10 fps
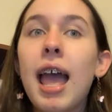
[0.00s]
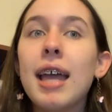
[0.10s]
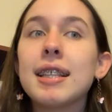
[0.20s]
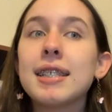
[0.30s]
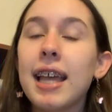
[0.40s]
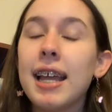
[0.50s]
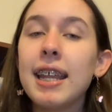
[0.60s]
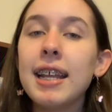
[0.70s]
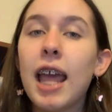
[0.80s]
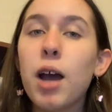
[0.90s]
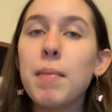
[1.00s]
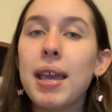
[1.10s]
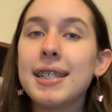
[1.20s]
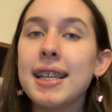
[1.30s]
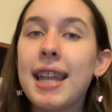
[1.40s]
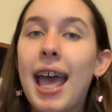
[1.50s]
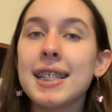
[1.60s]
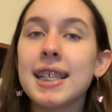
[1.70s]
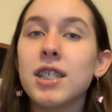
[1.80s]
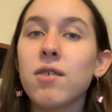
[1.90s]
and its landing now makes it
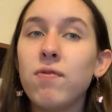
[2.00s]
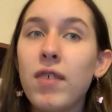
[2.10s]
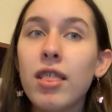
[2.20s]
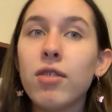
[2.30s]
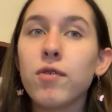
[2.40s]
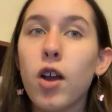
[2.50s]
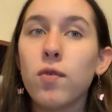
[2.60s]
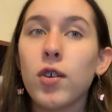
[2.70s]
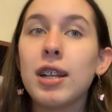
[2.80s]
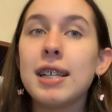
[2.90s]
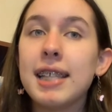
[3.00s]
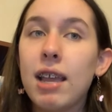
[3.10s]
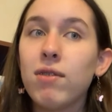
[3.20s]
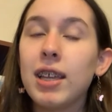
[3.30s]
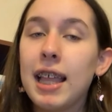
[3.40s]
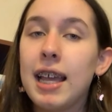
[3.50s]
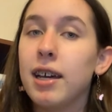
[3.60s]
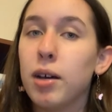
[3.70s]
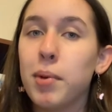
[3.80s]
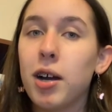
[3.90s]
NASA's fifth rover to safely land
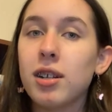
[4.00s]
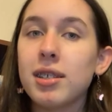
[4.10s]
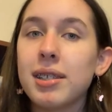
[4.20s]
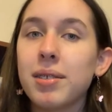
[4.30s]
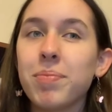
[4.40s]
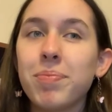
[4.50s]
on Mars.